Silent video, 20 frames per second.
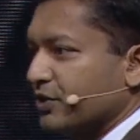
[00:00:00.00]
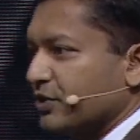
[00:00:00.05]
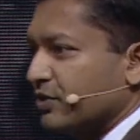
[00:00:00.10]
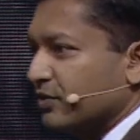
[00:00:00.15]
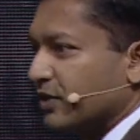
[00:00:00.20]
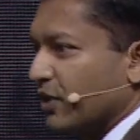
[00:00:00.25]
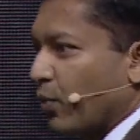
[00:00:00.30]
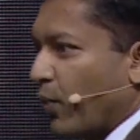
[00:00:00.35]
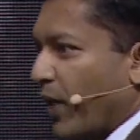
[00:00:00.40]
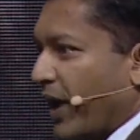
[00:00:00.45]
to
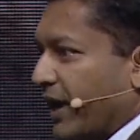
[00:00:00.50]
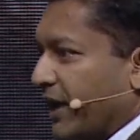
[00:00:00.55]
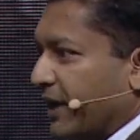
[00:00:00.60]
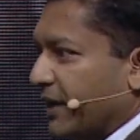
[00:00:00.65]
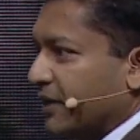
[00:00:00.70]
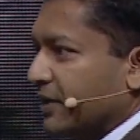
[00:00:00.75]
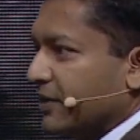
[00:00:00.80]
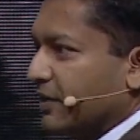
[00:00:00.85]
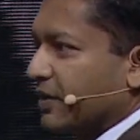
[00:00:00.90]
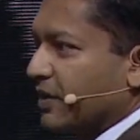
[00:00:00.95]
the
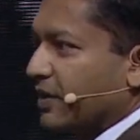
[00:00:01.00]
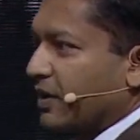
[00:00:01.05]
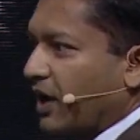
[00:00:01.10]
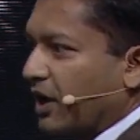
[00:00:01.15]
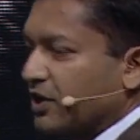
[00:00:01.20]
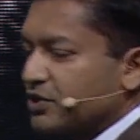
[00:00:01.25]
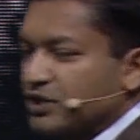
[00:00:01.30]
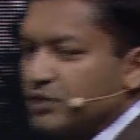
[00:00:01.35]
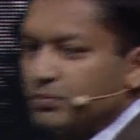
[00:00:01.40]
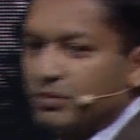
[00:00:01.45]
way
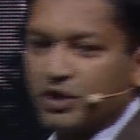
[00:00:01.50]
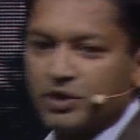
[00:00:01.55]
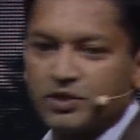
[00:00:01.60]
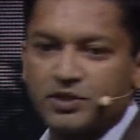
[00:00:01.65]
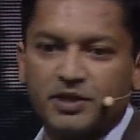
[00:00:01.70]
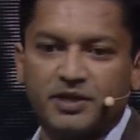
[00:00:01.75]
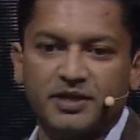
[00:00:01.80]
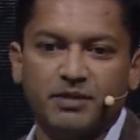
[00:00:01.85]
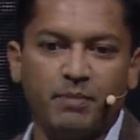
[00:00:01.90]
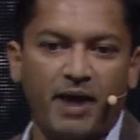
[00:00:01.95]

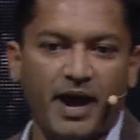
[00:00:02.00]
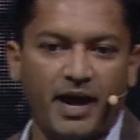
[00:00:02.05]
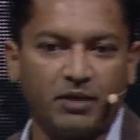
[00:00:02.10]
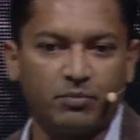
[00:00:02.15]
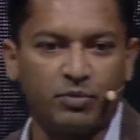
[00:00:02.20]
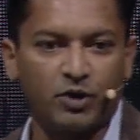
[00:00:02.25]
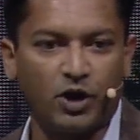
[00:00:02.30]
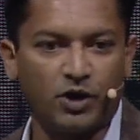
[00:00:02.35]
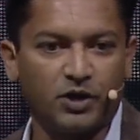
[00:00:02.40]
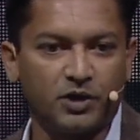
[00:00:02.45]
customers
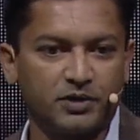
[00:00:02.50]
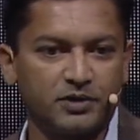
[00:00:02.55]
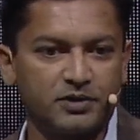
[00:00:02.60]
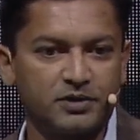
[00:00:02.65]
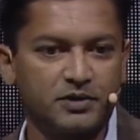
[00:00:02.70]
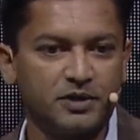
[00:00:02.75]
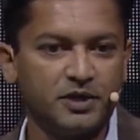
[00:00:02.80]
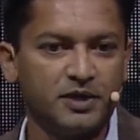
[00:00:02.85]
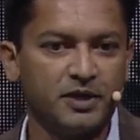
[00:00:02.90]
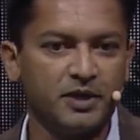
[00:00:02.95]
demand
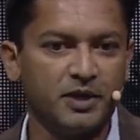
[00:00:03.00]
products.